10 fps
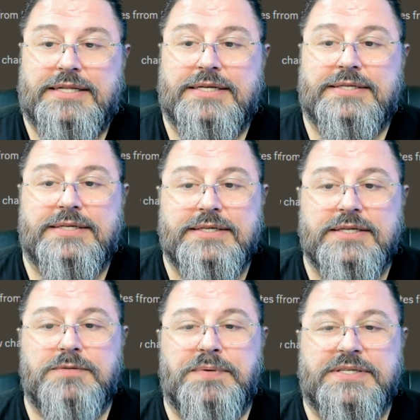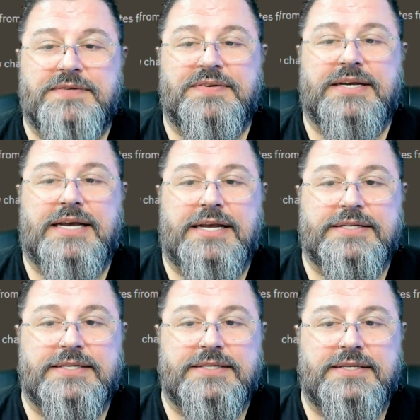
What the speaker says: in certain specific cases